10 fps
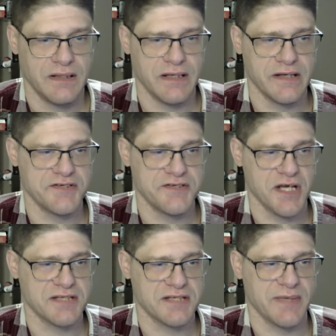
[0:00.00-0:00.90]
uh,
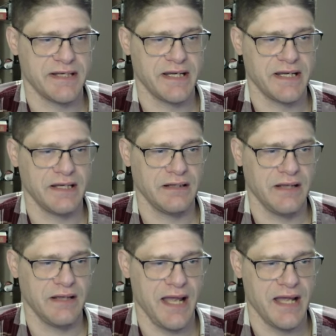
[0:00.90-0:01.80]
checks my king,
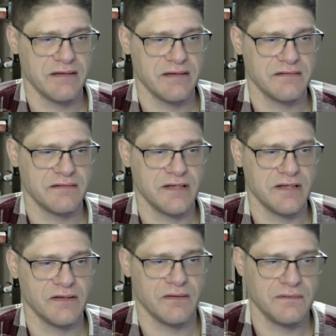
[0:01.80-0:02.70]
and you
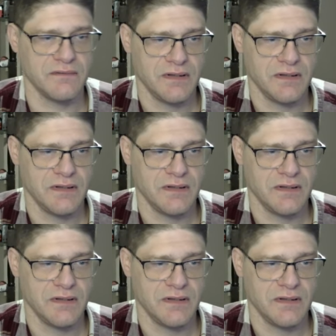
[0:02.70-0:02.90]
know